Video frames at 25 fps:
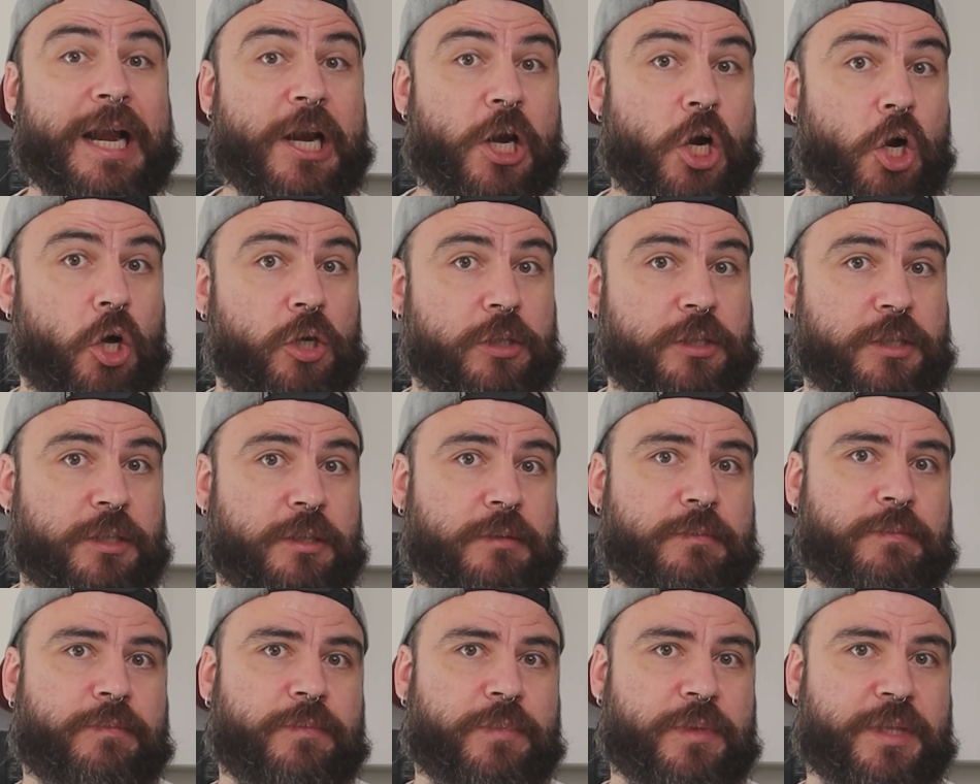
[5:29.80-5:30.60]
a lot
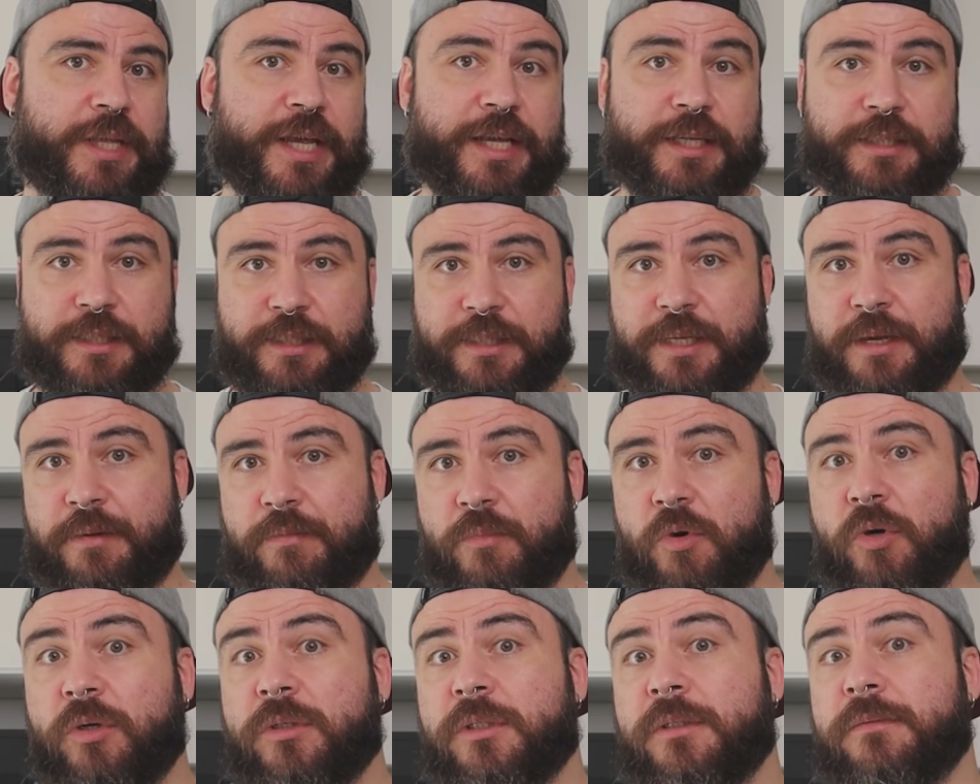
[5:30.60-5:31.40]
the stir
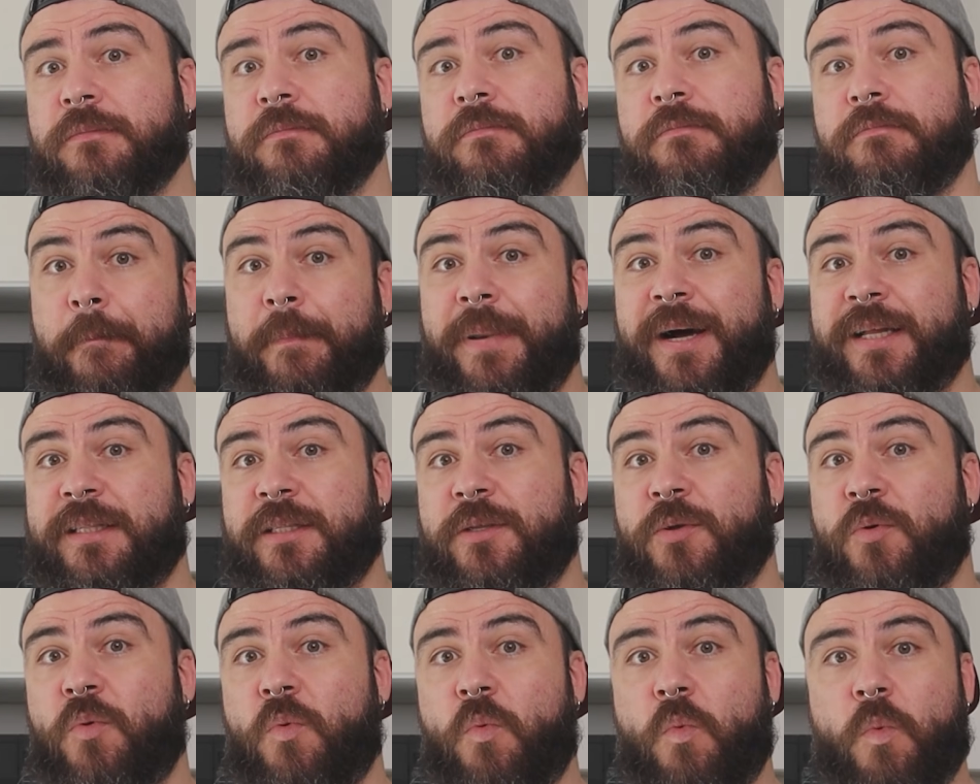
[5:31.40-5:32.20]
mode,
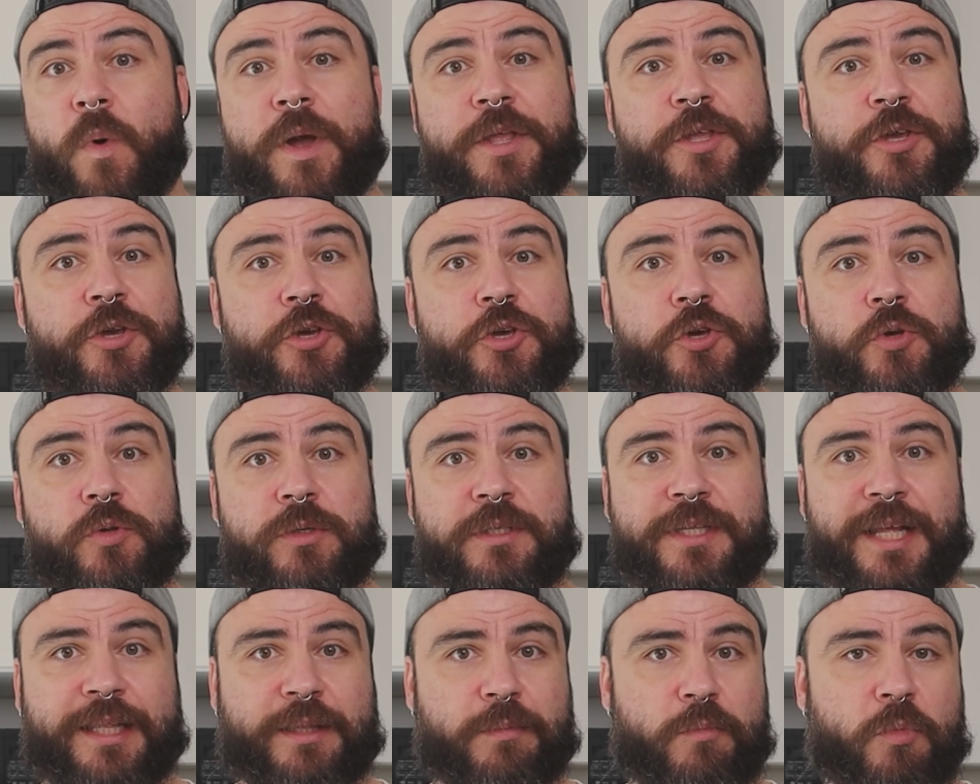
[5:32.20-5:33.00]
but when you
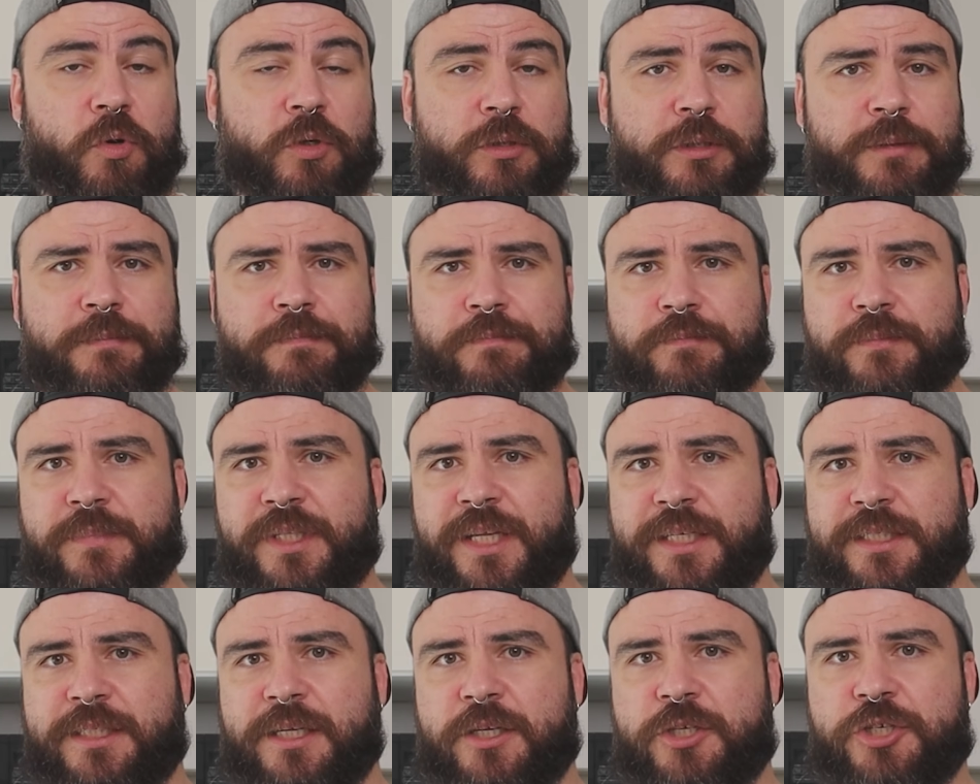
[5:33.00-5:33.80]
use that mode,
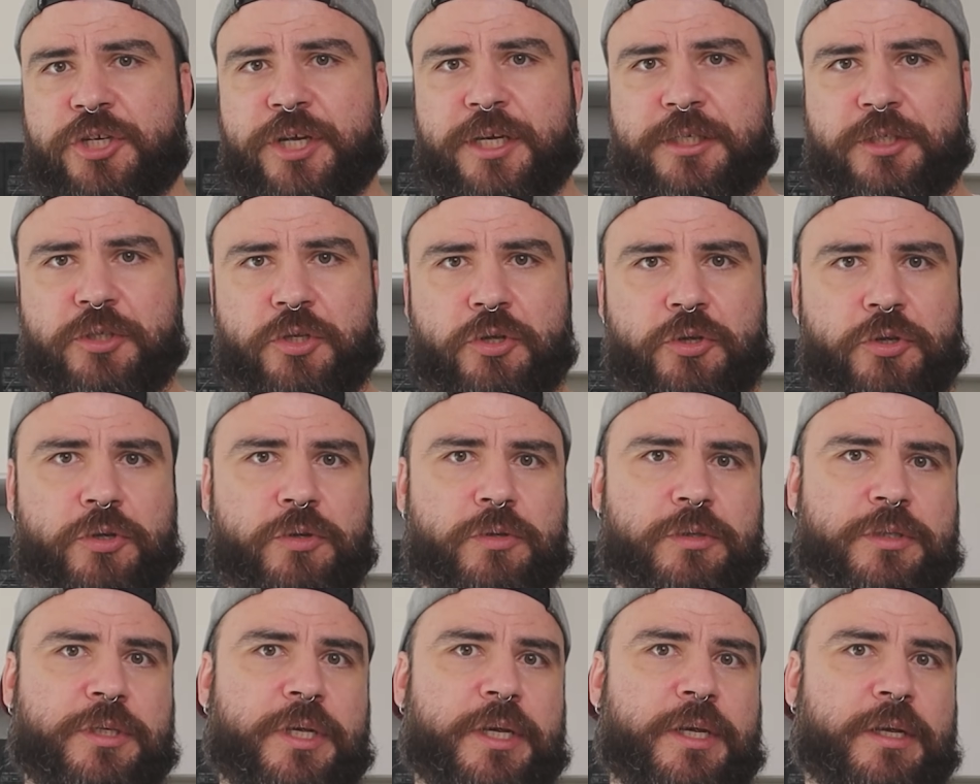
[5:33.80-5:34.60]
they suggest you
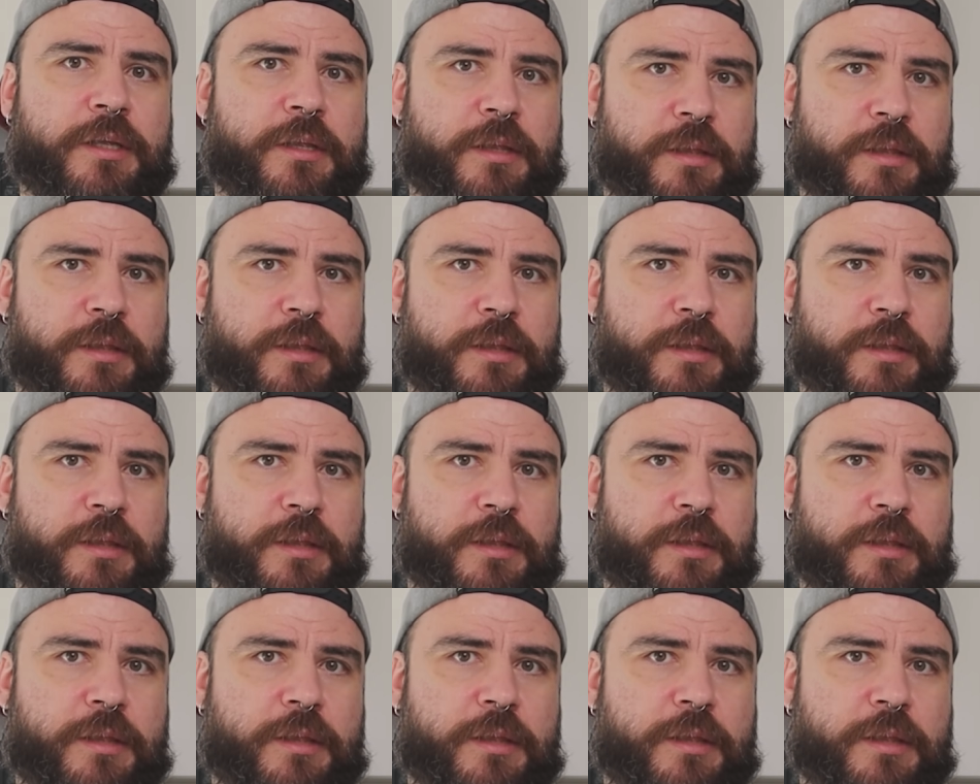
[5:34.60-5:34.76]
using